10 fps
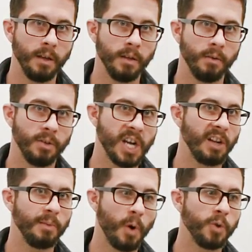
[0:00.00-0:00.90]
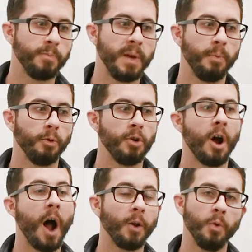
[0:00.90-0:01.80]
Mm-hmm. Generally, most people are
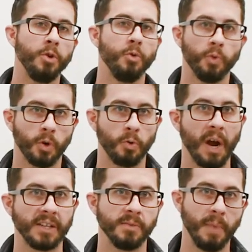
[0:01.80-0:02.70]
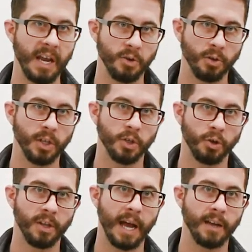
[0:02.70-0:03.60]
not going to regress majorly
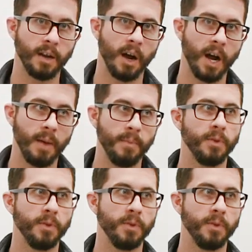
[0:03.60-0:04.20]
during that time,